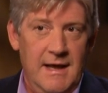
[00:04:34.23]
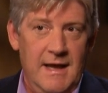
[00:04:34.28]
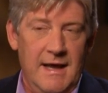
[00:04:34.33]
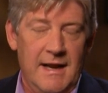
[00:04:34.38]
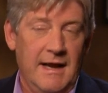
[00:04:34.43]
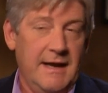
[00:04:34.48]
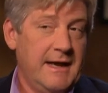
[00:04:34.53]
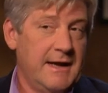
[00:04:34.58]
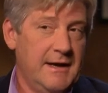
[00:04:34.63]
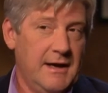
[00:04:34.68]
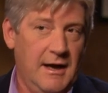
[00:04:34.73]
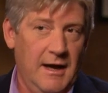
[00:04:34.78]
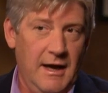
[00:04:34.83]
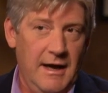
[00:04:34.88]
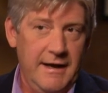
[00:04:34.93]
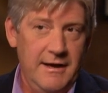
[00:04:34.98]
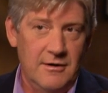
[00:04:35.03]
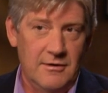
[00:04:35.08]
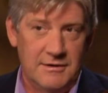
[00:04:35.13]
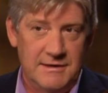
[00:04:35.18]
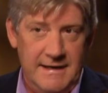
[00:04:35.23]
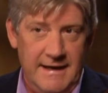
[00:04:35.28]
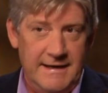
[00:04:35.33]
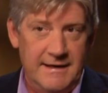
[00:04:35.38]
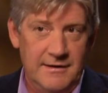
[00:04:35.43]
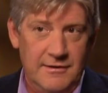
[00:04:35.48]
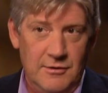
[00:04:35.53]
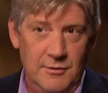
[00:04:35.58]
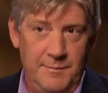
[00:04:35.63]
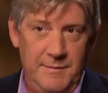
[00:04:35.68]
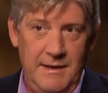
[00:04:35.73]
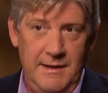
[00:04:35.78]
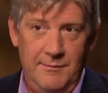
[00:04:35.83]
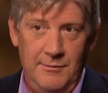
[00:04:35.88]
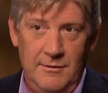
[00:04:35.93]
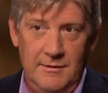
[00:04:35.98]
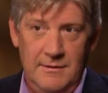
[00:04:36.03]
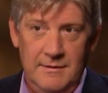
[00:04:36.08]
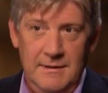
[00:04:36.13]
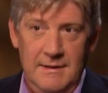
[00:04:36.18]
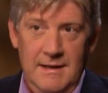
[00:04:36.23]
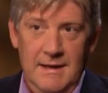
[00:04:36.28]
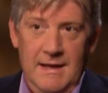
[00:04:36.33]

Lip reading: and I can hire technical people.